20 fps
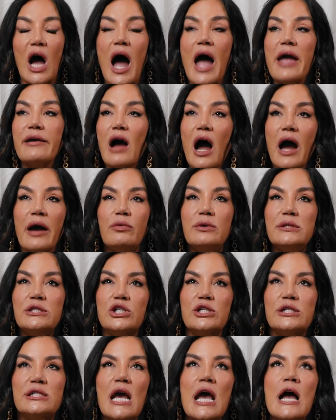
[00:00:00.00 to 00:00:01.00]
I was
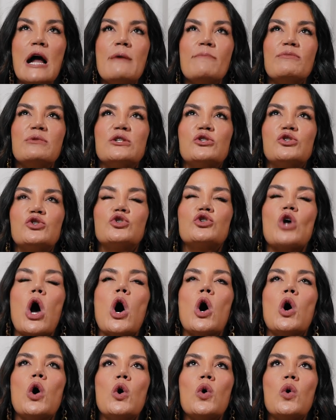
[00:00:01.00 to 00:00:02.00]
just
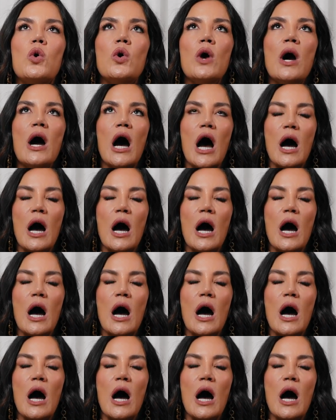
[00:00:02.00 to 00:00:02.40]
so